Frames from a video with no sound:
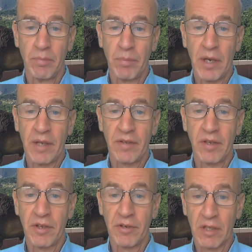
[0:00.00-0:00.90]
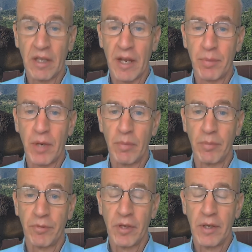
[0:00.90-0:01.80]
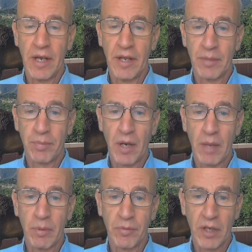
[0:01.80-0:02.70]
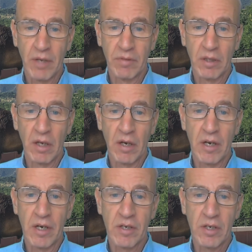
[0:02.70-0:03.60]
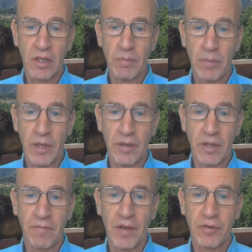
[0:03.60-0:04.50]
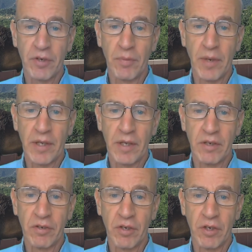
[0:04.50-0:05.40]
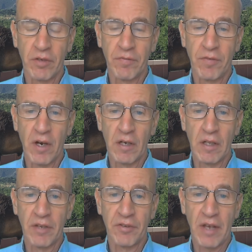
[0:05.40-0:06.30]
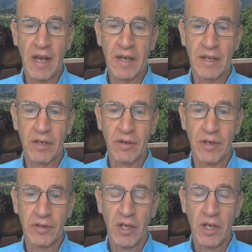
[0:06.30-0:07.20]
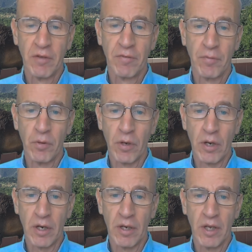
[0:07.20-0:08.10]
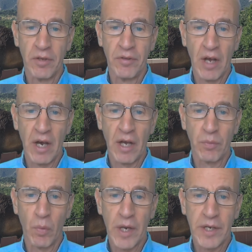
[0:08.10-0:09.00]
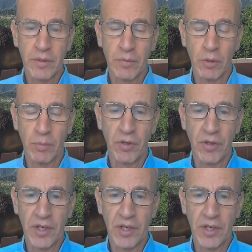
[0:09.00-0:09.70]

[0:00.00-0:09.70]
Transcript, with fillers: but there's a lot of problems. And the problems have largely been that facial recognition is far less accurate for non-white groups in the